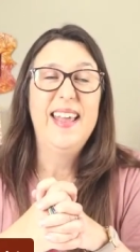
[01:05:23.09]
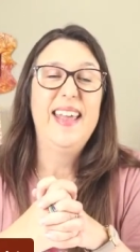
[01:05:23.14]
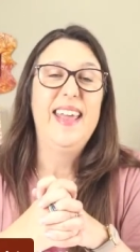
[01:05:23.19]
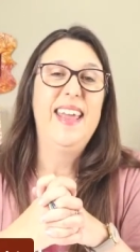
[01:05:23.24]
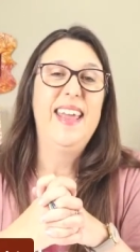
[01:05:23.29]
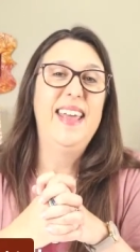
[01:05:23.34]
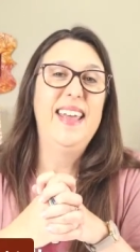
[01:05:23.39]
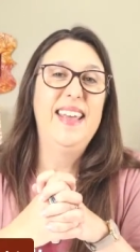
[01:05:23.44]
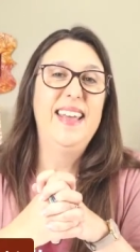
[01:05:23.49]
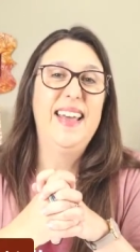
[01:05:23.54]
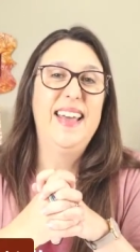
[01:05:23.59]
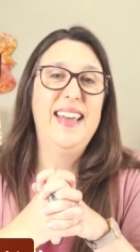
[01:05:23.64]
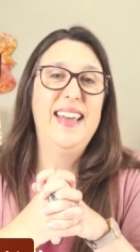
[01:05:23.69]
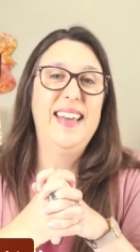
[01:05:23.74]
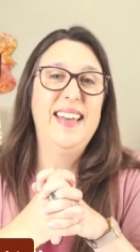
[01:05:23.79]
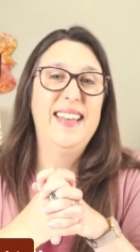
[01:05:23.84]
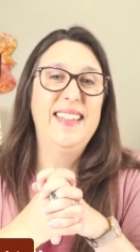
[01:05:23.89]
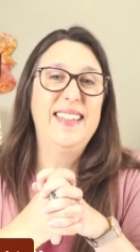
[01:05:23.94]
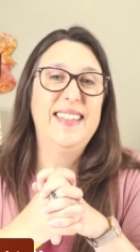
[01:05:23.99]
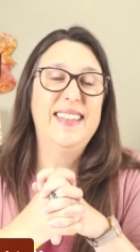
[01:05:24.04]

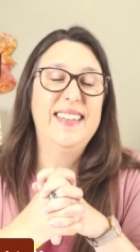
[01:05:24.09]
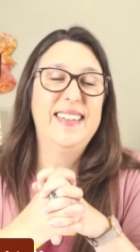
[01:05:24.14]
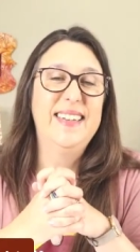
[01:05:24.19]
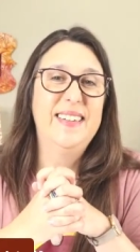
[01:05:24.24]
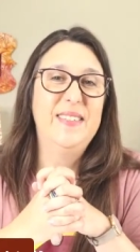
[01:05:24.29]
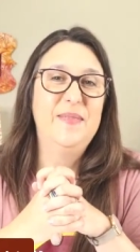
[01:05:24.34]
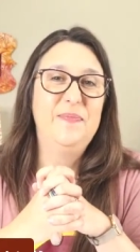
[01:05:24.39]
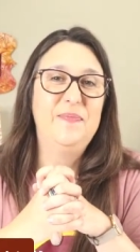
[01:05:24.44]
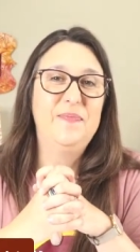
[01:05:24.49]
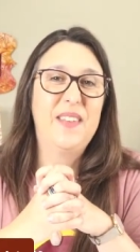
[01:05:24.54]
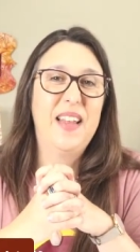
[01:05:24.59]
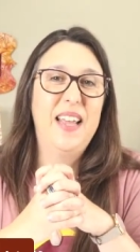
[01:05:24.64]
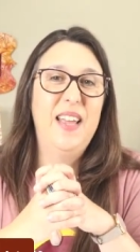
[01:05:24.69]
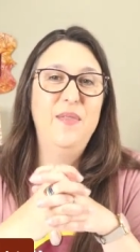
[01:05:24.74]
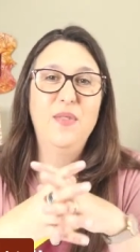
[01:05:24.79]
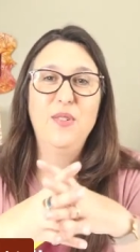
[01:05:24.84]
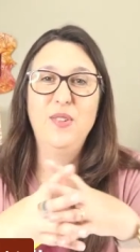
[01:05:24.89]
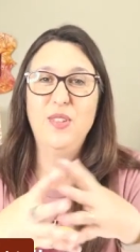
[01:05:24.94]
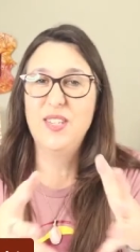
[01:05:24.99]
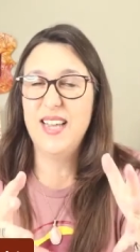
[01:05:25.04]
And um, if
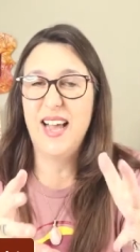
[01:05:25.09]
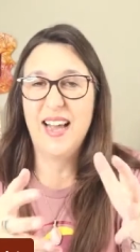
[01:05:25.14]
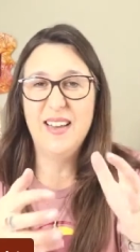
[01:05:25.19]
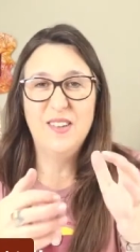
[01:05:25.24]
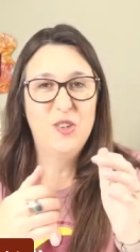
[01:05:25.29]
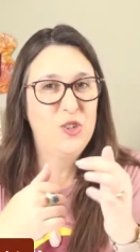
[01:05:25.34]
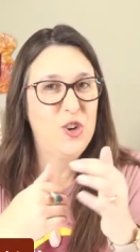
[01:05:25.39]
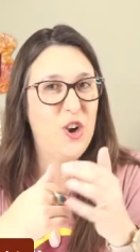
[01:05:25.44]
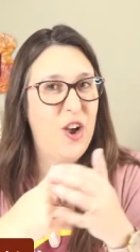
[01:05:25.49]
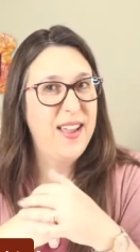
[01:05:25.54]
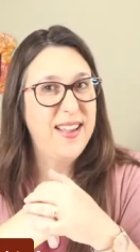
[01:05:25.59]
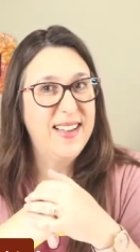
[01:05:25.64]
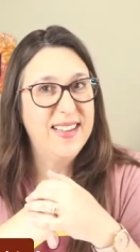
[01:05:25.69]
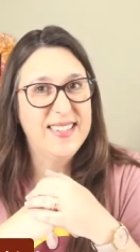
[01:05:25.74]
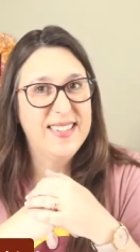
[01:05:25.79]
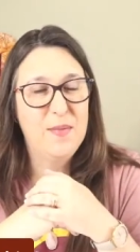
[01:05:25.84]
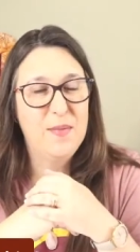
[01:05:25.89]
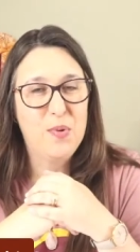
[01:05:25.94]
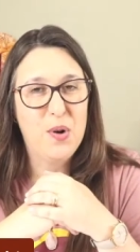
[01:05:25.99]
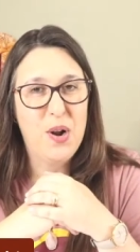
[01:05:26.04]
you decide to join us,
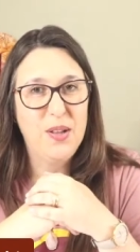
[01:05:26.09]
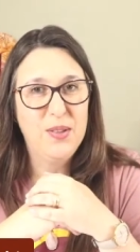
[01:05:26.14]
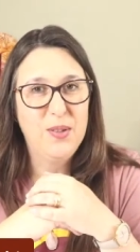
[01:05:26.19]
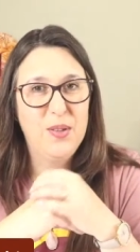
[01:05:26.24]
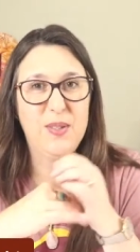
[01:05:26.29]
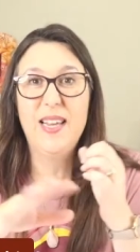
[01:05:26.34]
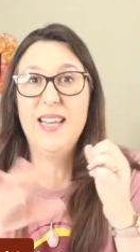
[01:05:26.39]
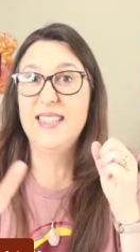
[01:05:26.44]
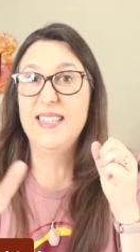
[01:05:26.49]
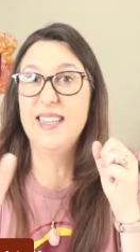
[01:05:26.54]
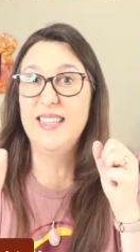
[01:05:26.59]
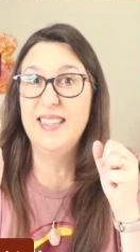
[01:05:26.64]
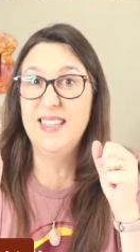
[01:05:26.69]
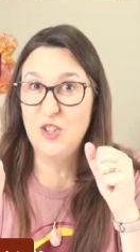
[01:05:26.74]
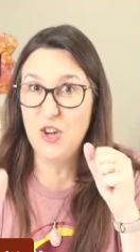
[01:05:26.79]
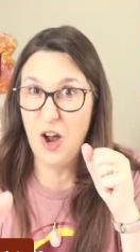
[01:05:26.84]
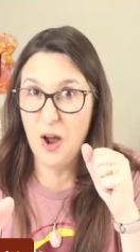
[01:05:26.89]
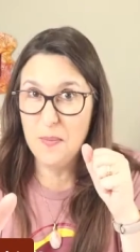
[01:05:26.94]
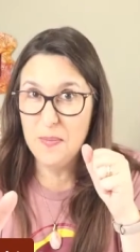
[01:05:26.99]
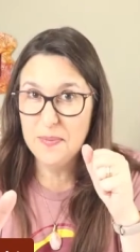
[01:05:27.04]
the product is in the
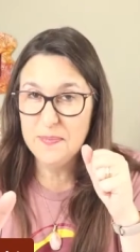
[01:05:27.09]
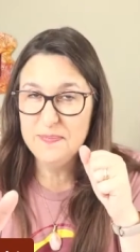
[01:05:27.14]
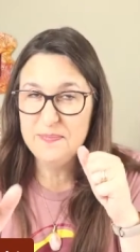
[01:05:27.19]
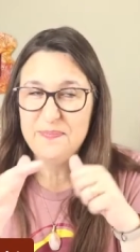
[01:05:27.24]
shop.